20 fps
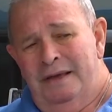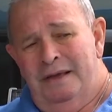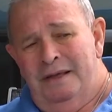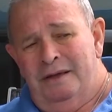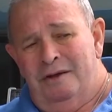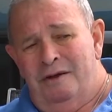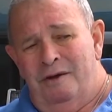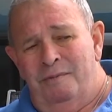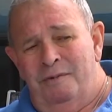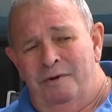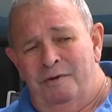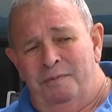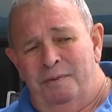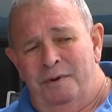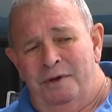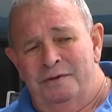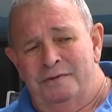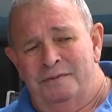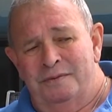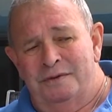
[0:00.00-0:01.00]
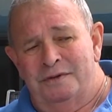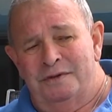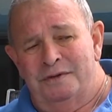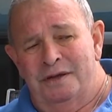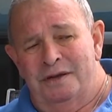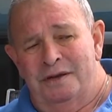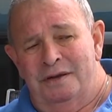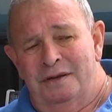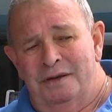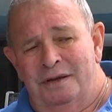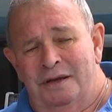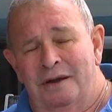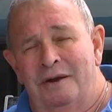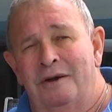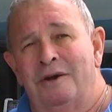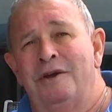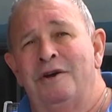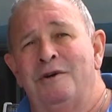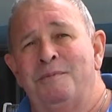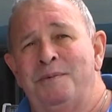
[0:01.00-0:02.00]
Commonwealth policeman said, can
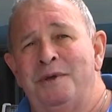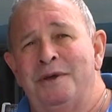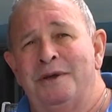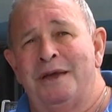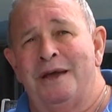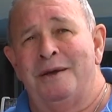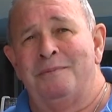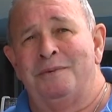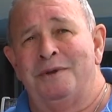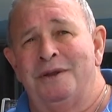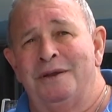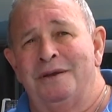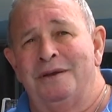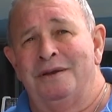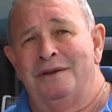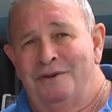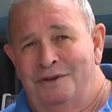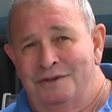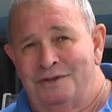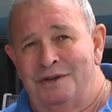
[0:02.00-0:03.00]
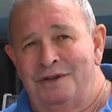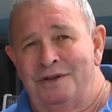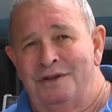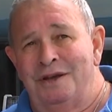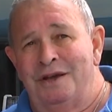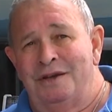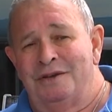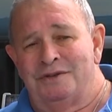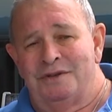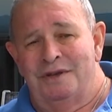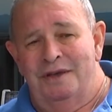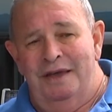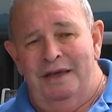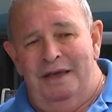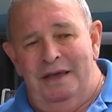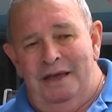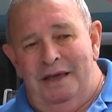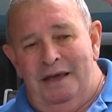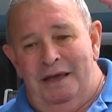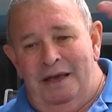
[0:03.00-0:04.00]
I help you, Captain? And I said, yes.
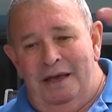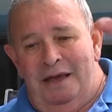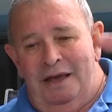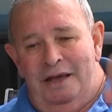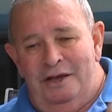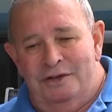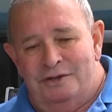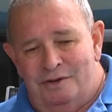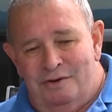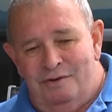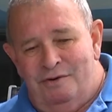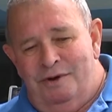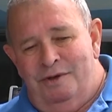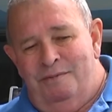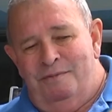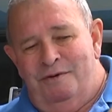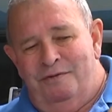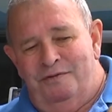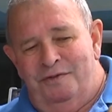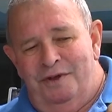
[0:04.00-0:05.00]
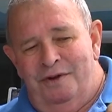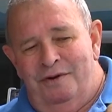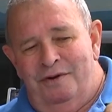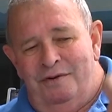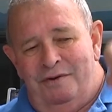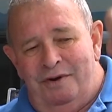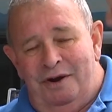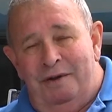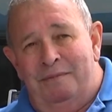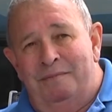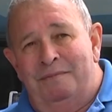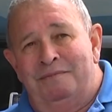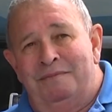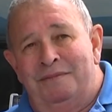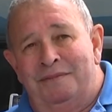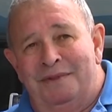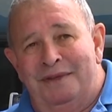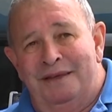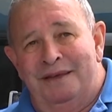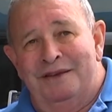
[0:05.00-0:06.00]
Escort him off the aerodrome.
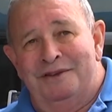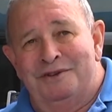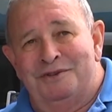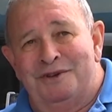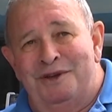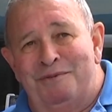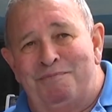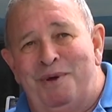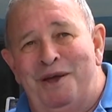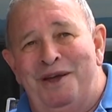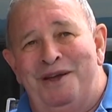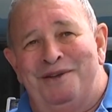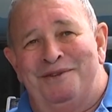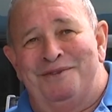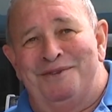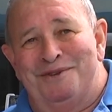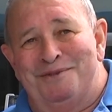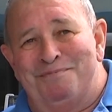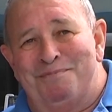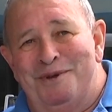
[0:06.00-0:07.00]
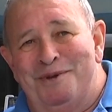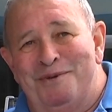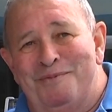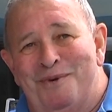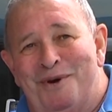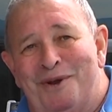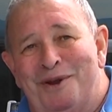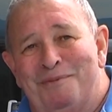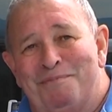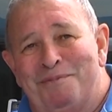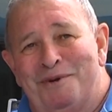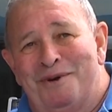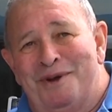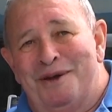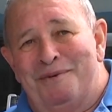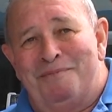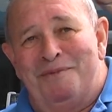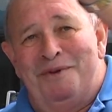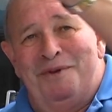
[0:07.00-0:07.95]
So he picked this big walloper up and